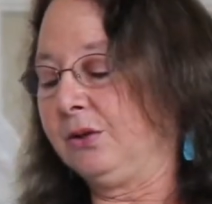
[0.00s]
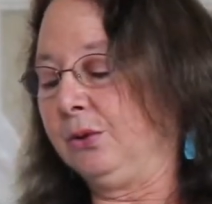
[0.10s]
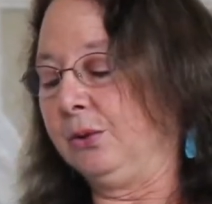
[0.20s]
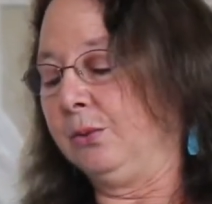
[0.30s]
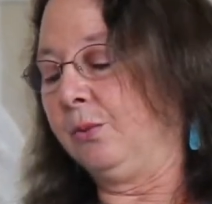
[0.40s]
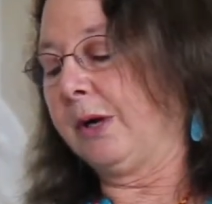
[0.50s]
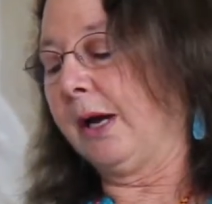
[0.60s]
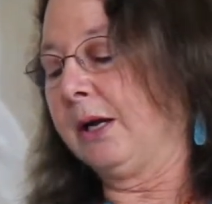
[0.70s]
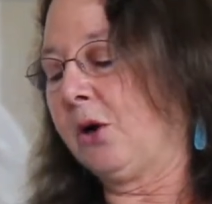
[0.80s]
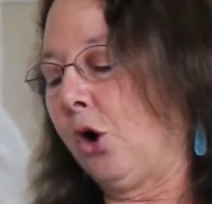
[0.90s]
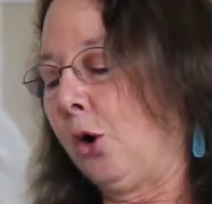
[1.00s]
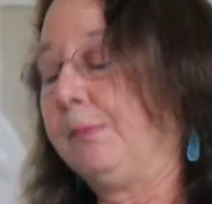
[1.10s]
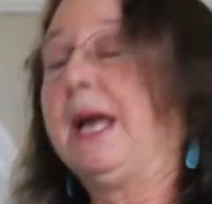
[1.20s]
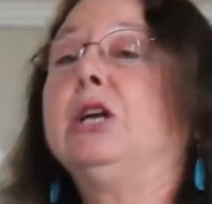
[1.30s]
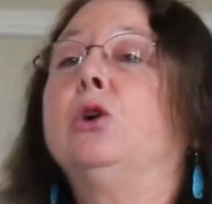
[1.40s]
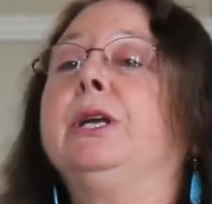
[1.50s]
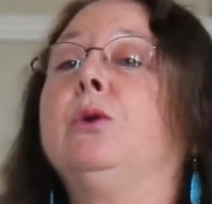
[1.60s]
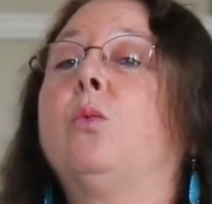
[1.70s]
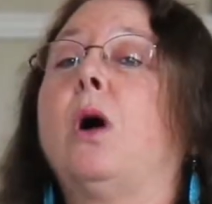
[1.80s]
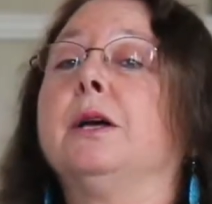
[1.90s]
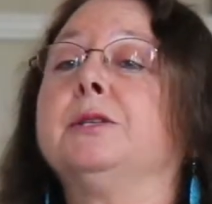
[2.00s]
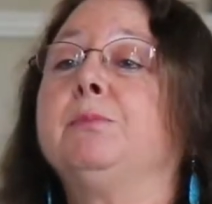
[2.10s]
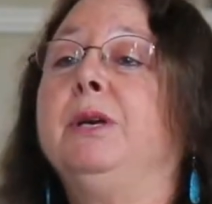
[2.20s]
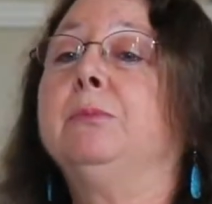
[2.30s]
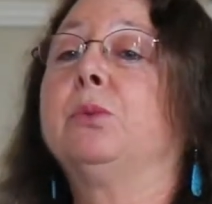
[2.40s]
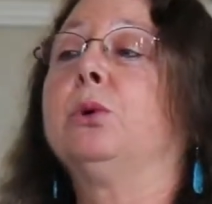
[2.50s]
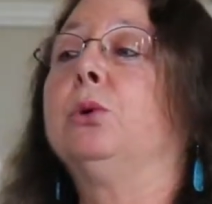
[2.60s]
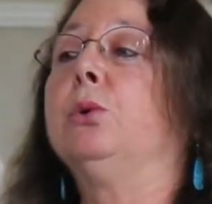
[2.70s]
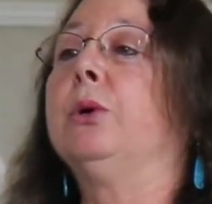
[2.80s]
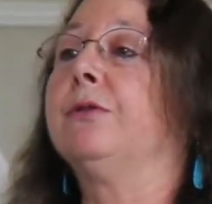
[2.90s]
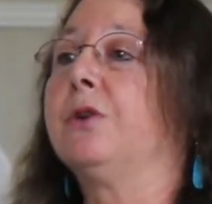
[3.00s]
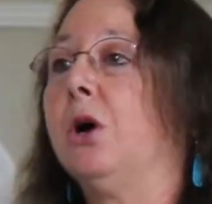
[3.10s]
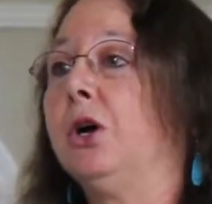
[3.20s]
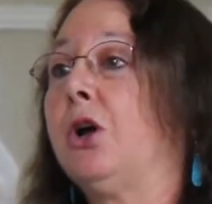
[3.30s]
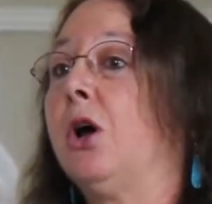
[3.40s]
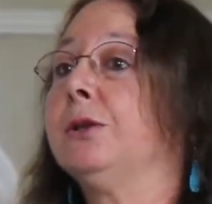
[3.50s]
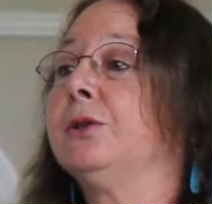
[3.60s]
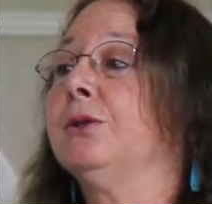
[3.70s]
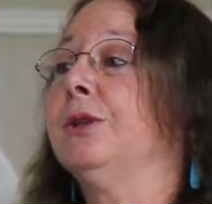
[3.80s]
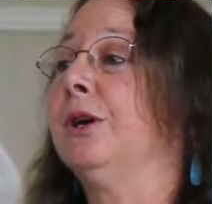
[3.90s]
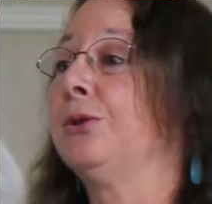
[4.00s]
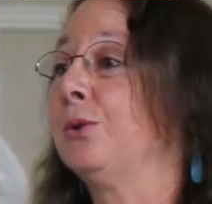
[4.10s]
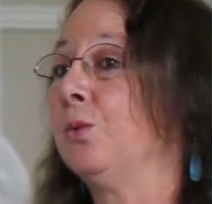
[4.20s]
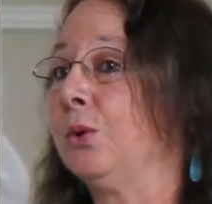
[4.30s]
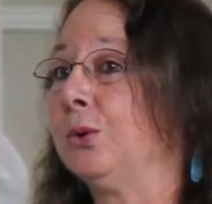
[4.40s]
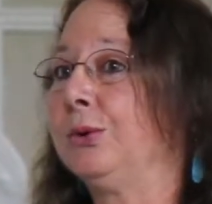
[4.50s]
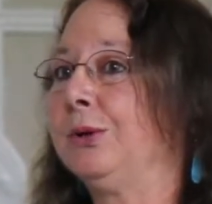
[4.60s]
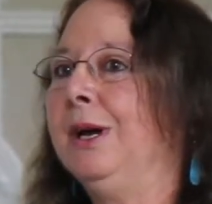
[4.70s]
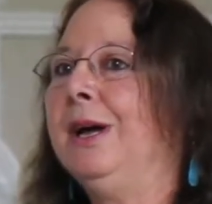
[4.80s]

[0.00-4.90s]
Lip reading: to what I call peyote-wise people who have gone on to the other world.